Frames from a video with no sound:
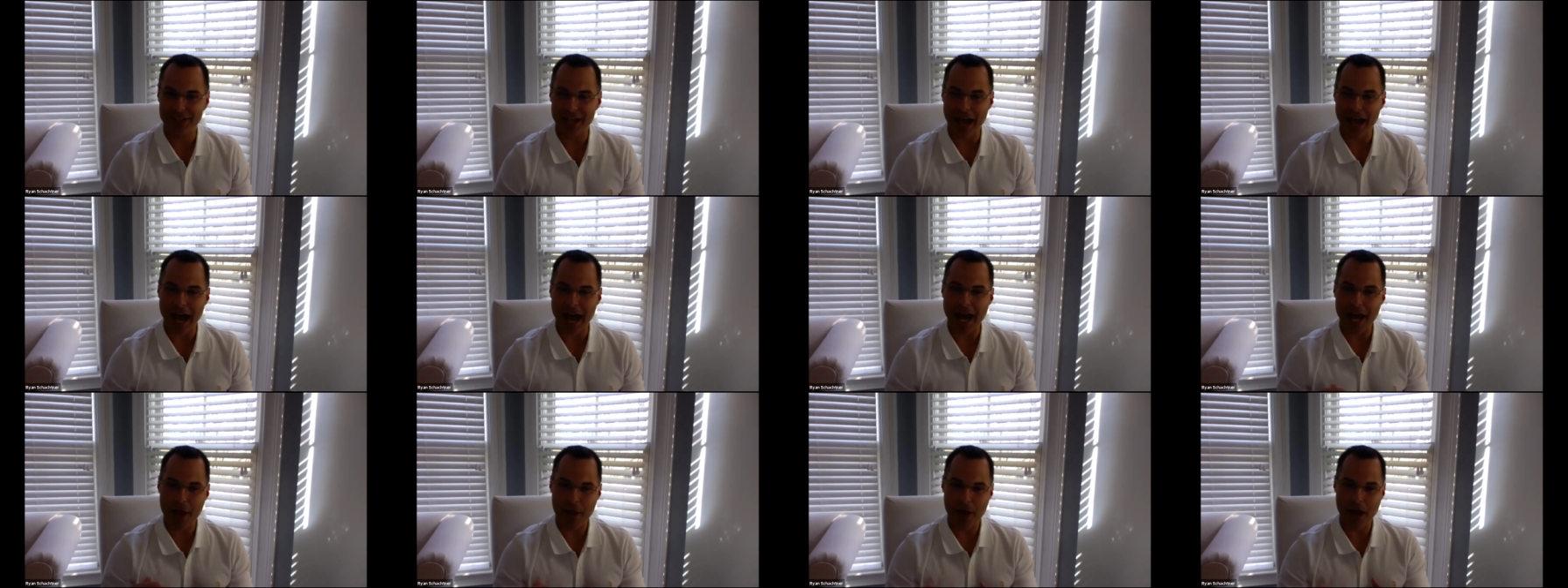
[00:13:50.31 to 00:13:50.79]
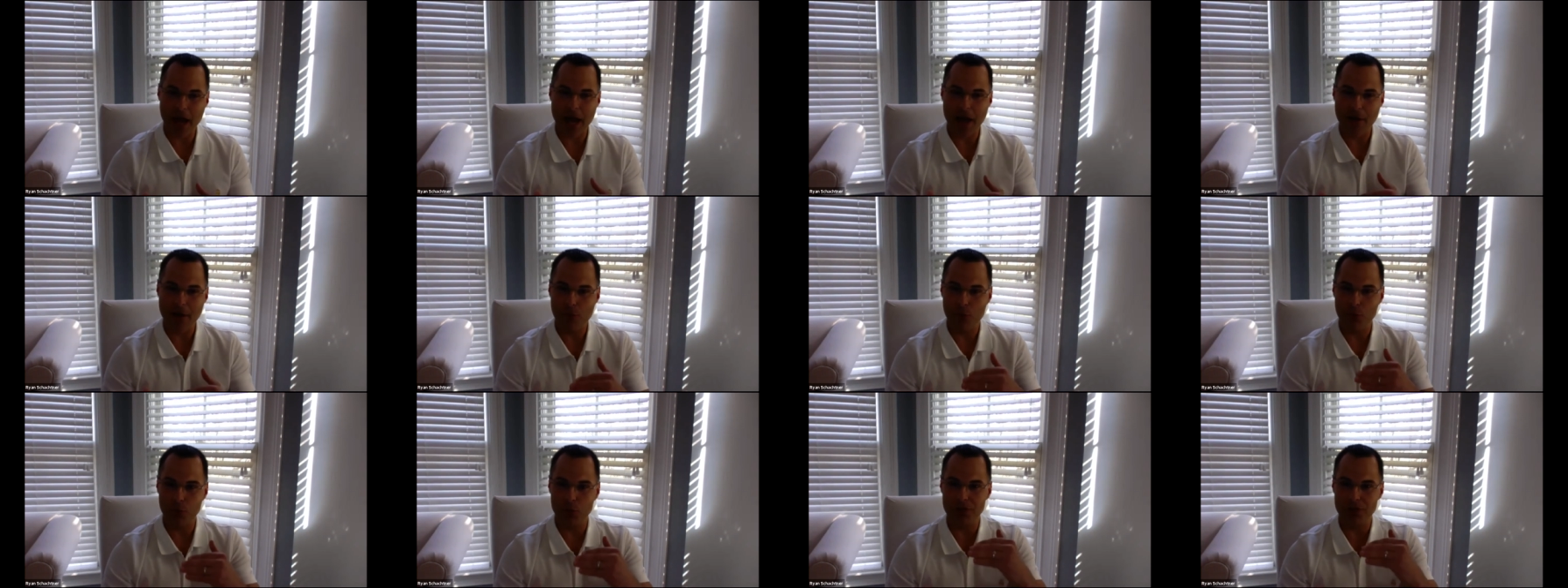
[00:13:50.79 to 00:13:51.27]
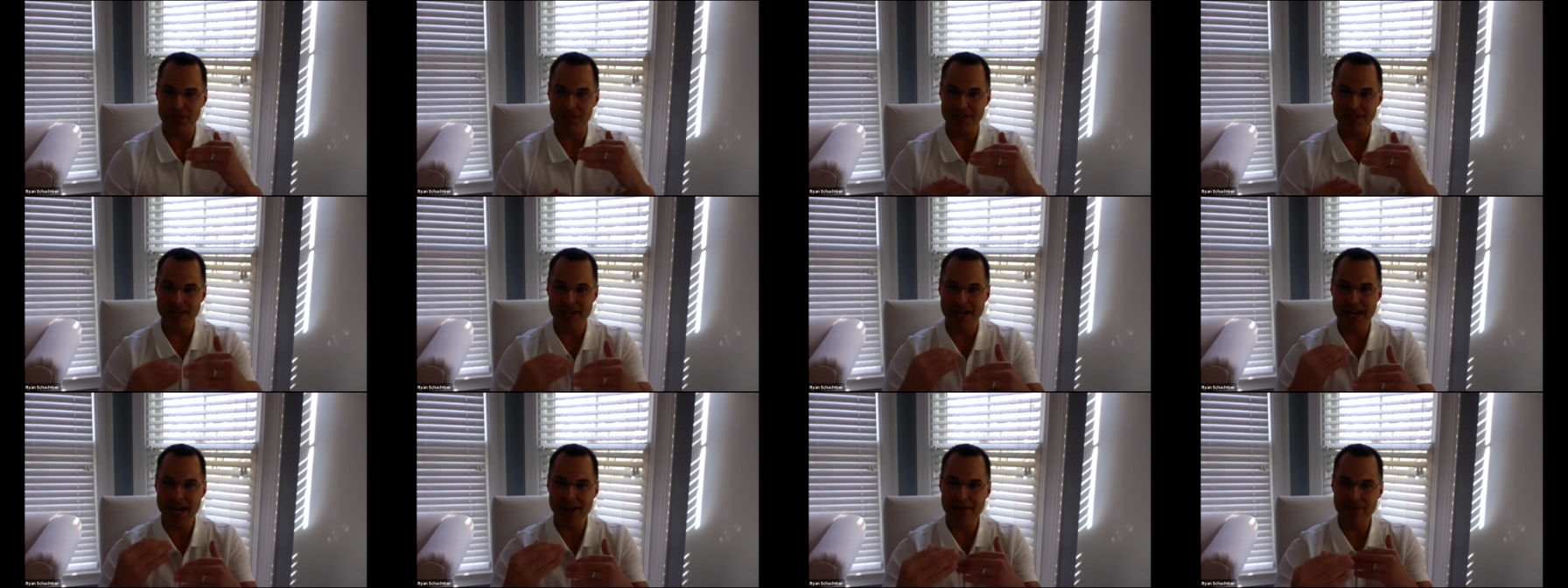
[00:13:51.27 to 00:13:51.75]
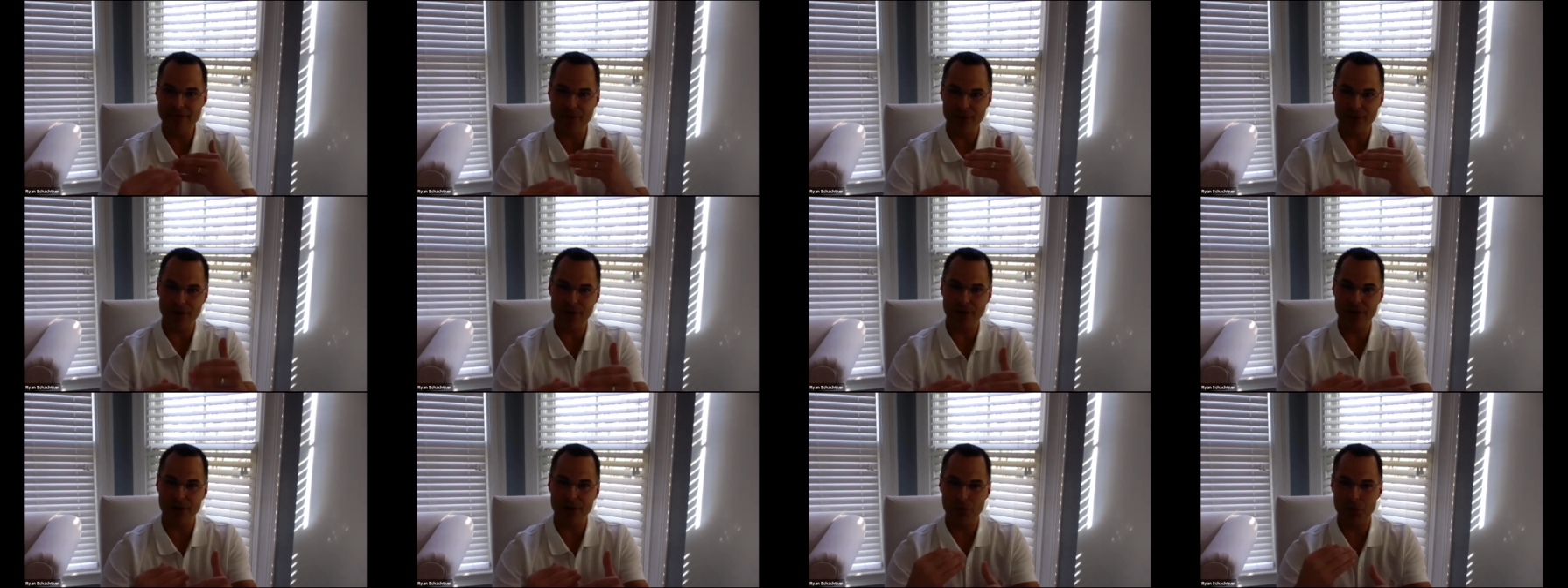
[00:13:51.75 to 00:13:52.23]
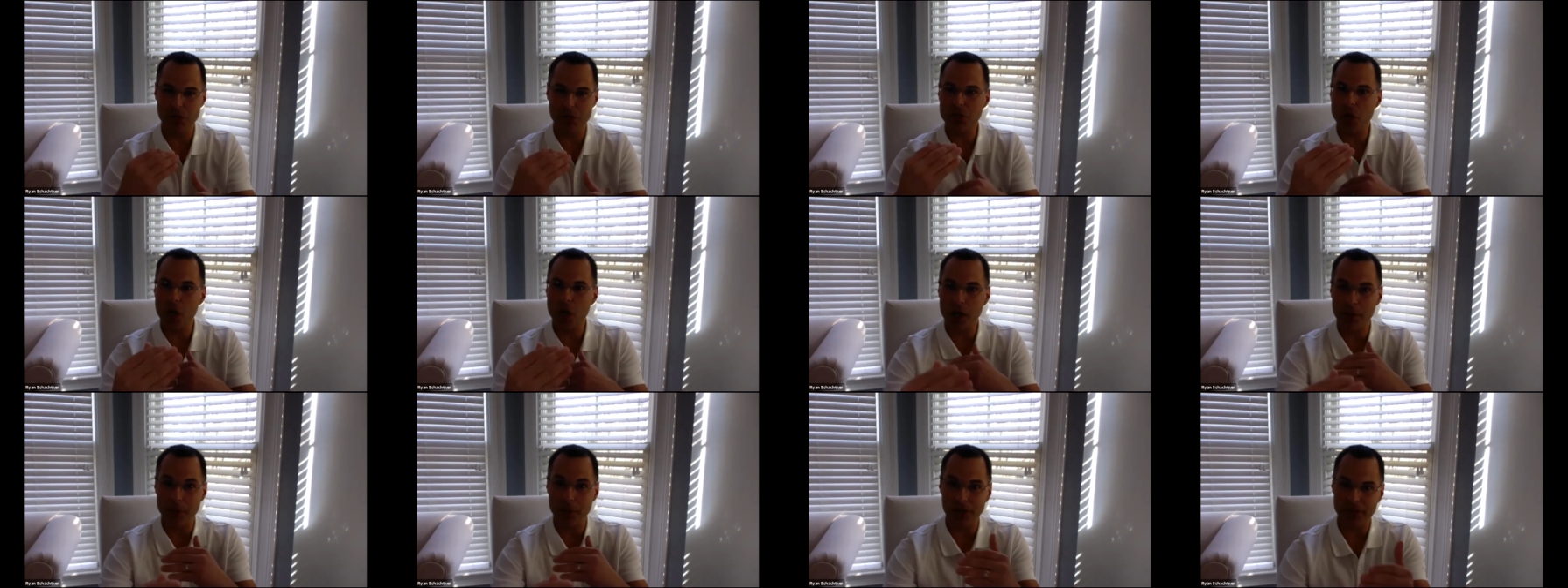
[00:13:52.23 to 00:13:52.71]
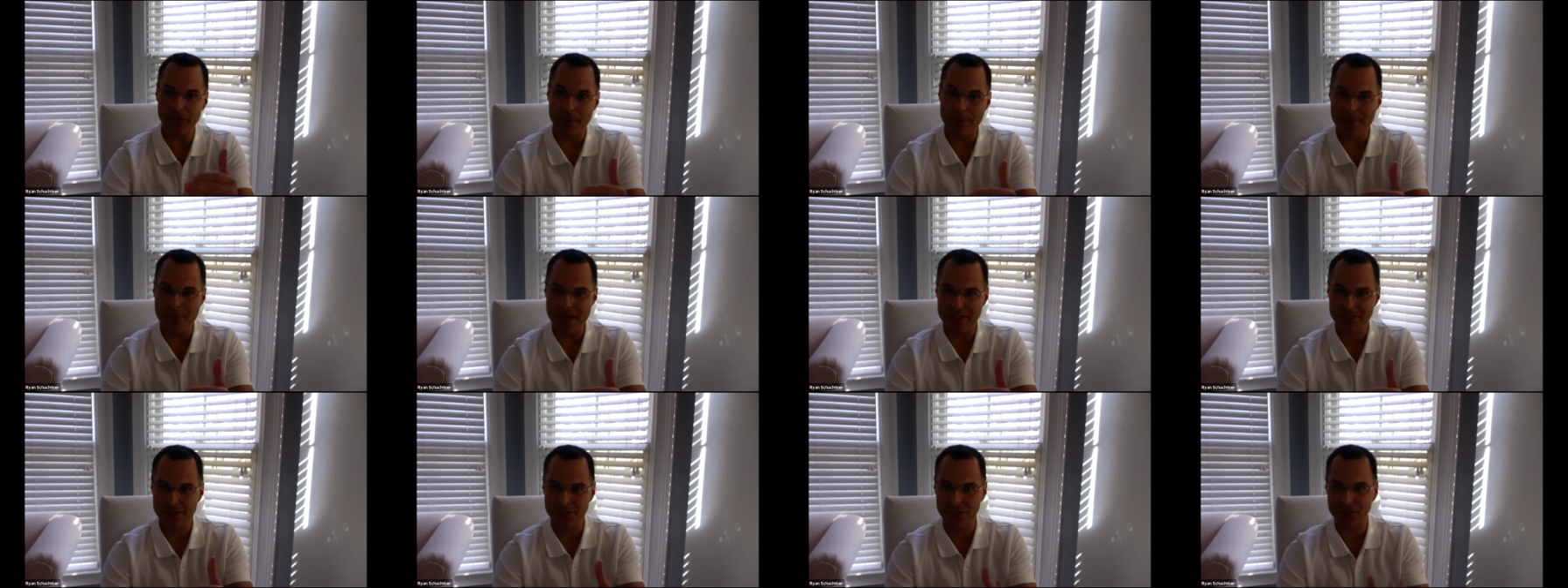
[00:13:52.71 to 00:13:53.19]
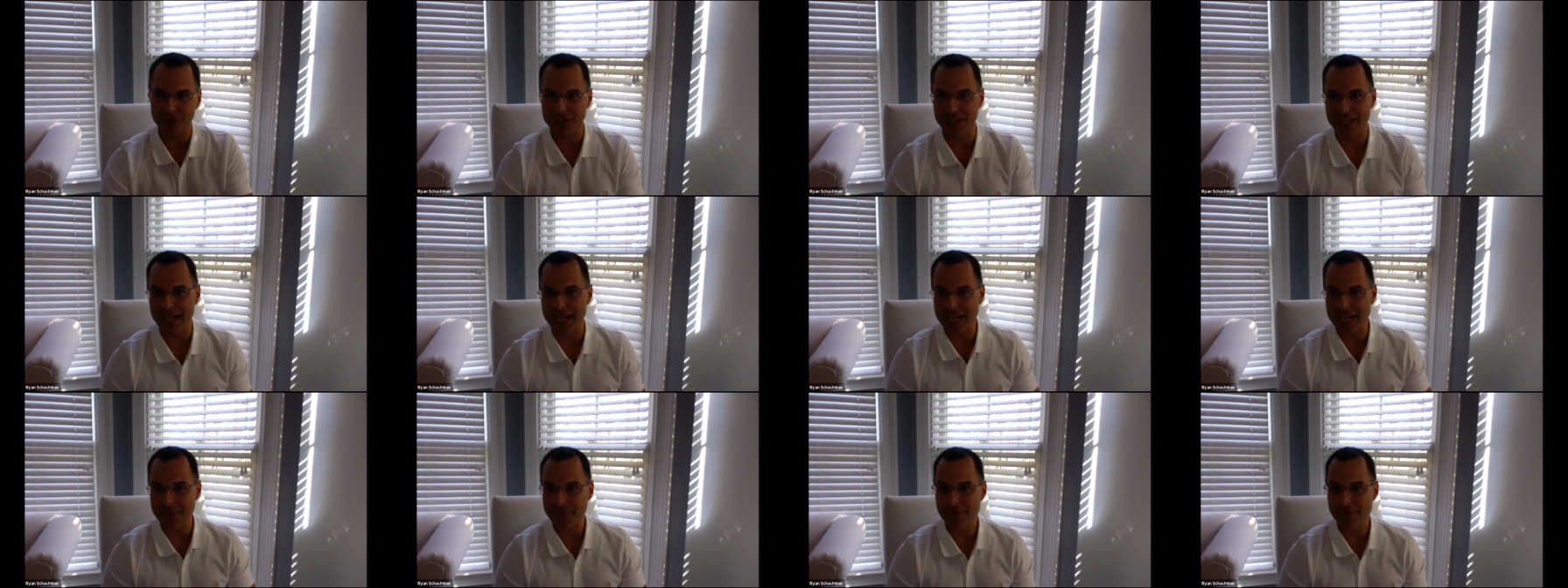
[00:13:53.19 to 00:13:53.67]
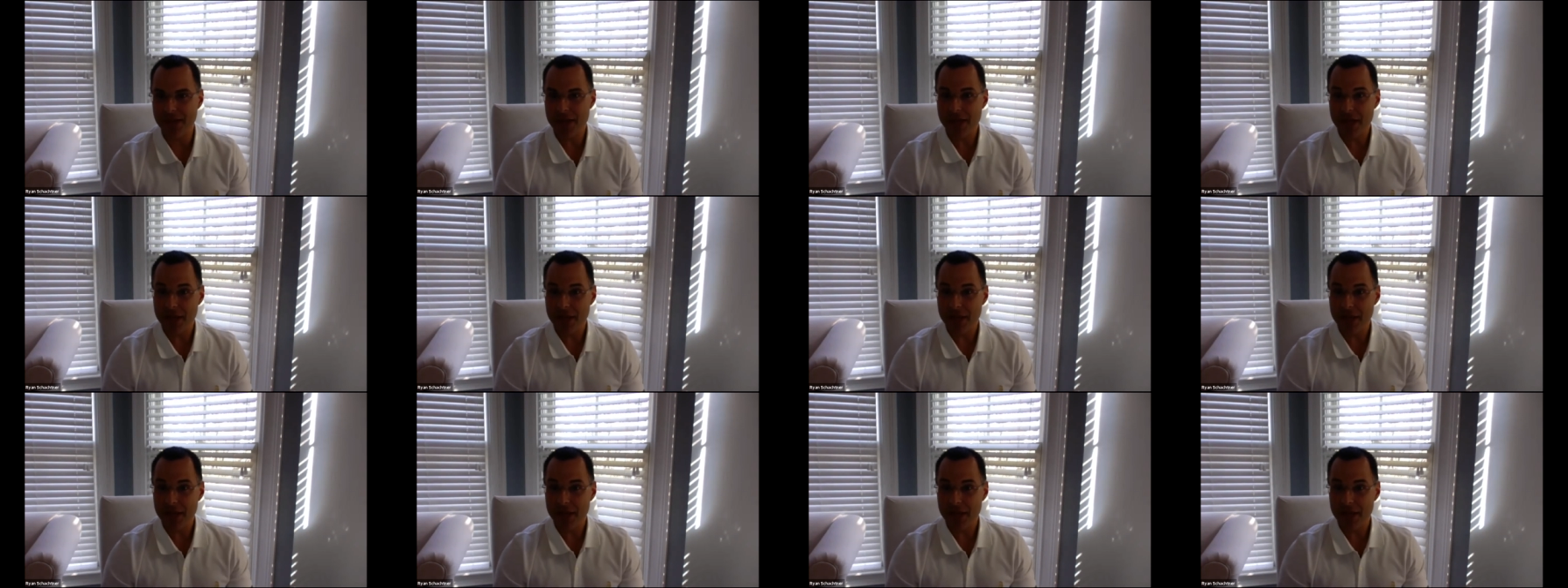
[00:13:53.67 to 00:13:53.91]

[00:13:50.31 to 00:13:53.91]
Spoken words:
I was never. We talk about the mental game.